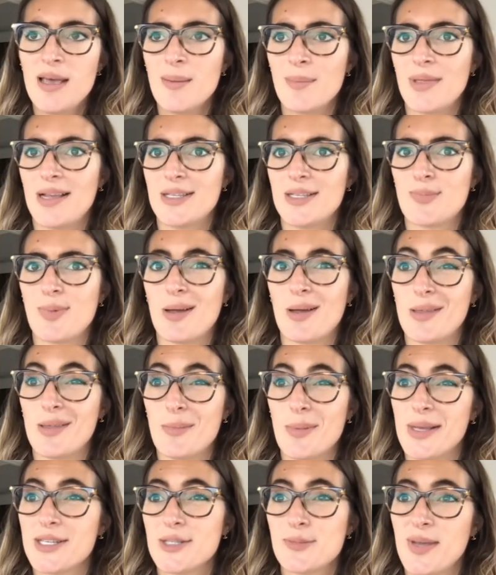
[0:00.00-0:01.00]
that is probably the
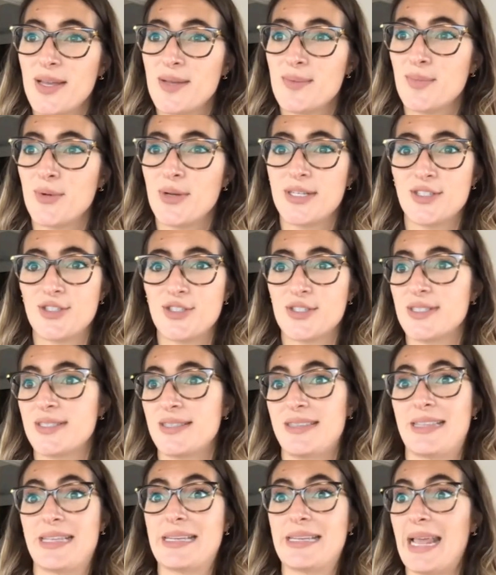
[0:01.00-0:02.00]
biggest pain point, is just
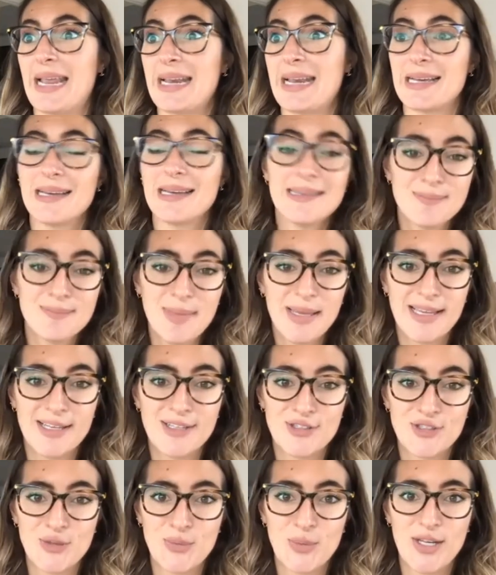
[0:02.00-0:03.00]
the data, making
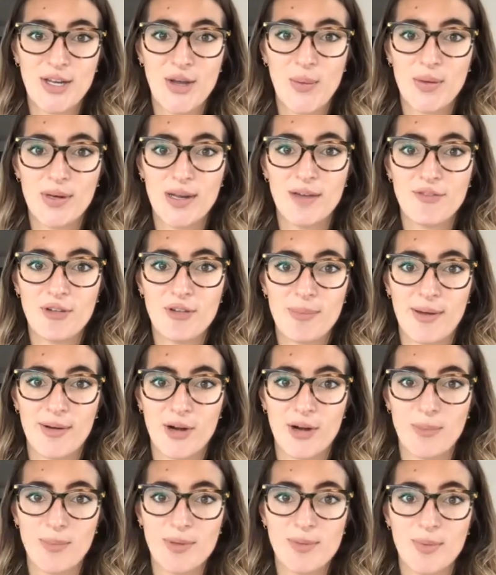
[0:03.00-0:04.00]
sure we know enough about
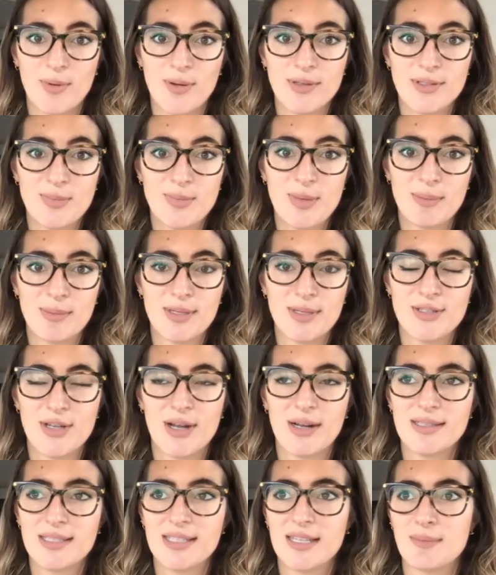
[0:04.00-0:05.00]
our people to be able to
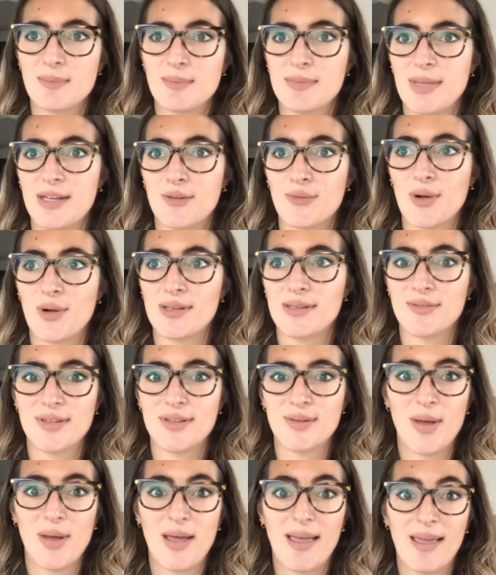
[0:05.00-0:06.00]
talk to them in a
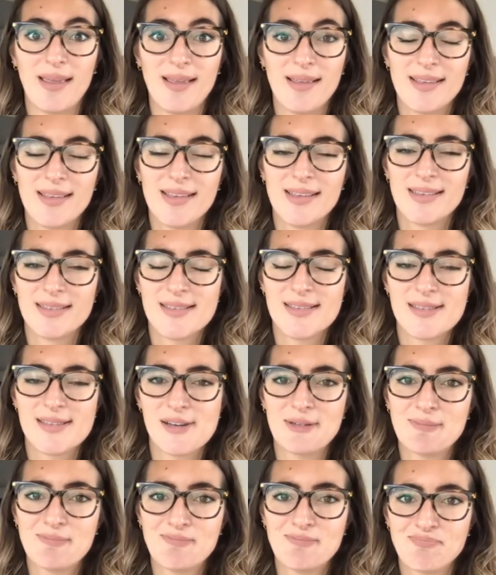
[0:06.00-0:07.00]
relevant way.
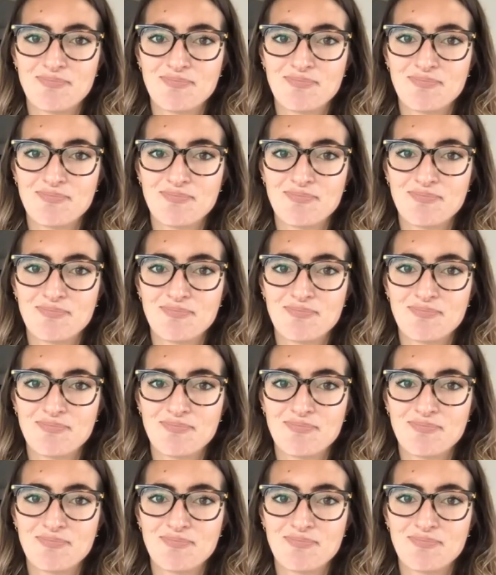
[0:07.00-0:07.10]
So,